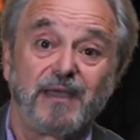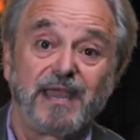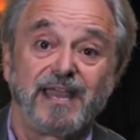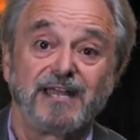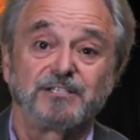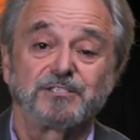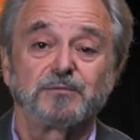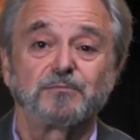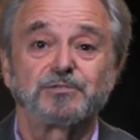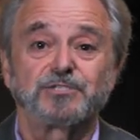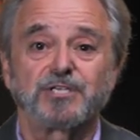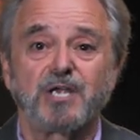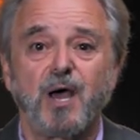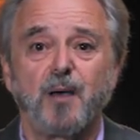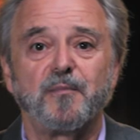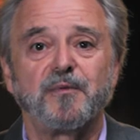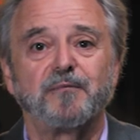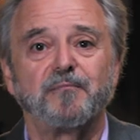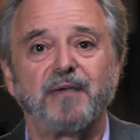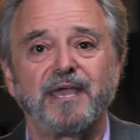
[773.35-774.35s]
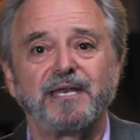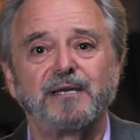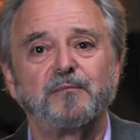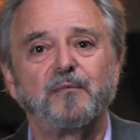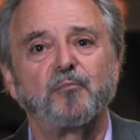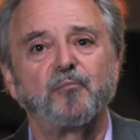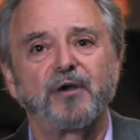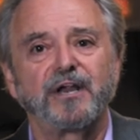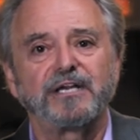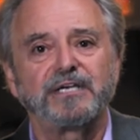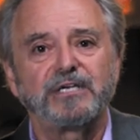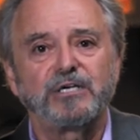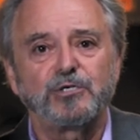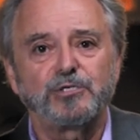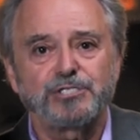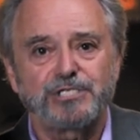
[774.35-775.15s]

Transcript: a handsome sum and made him a brigadier